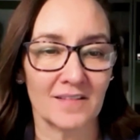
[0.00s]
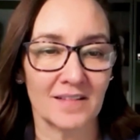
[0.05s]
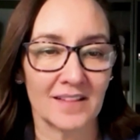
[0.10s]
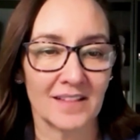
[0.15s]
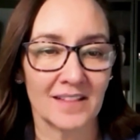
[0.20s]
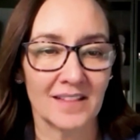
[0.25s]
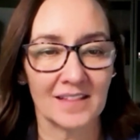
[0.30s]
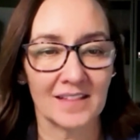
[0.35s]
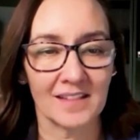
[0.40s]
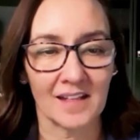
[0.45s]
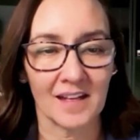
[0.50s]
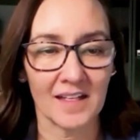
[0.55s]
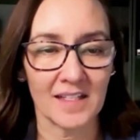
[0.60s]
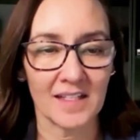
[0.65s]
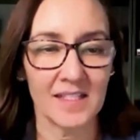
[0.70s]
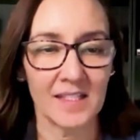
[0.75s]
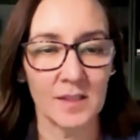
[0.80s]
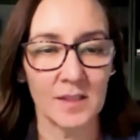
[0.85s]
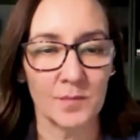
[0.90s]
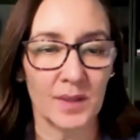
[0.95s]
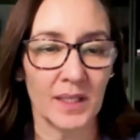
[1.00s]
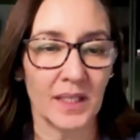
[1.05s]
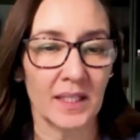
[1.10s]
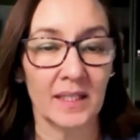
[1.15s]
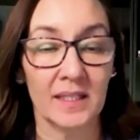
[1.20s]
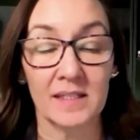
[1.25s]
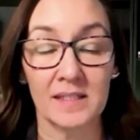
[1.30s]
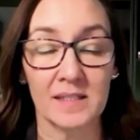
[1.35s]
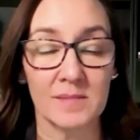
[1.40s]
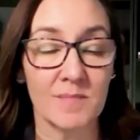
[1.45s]
is just kind of slipping it
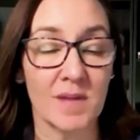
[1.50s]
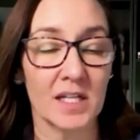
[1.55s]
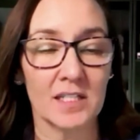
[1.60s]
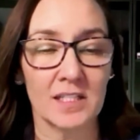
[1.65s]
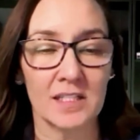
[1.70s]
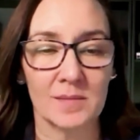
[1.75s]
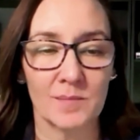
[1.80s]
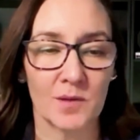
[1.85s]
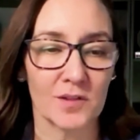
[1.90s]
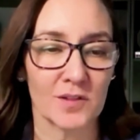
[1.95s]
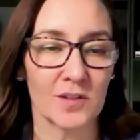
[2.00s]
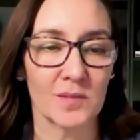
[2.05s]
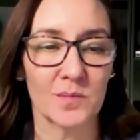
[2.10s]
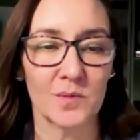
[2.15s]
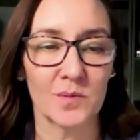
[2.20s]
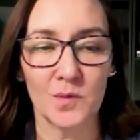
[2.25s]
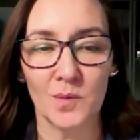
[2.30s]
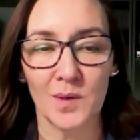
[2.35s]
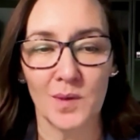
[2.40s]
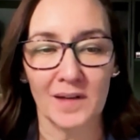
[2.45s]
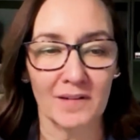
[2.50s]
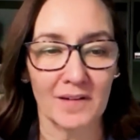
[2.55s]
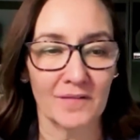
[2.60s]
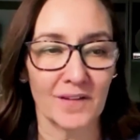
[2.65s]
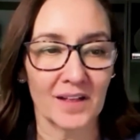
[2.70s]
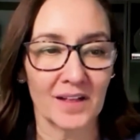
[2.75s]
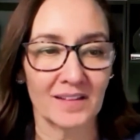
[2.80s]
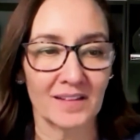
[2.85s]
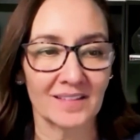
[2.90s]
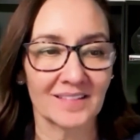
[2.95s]
in as much as possible
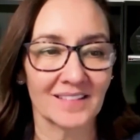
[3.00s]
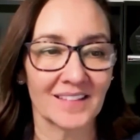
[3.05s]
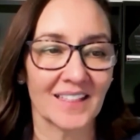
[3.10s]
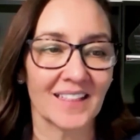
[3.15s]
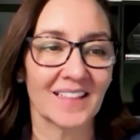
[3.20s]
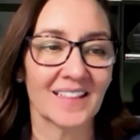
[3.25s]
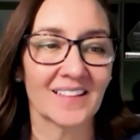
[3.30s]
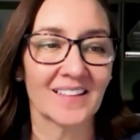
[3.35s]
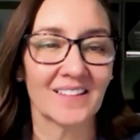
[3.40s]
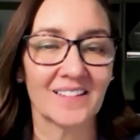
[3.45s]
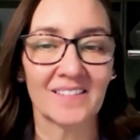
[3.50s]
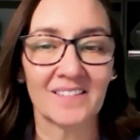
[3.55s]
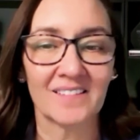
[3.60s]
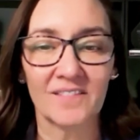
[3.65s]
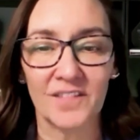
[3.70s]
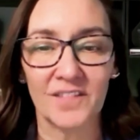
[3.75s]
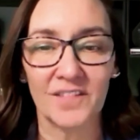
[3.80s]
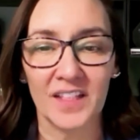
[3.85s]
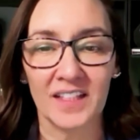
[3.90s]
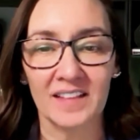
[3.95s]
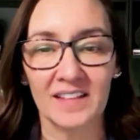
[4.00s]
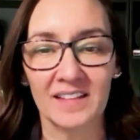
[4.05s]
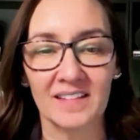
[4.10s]
wherever it can fit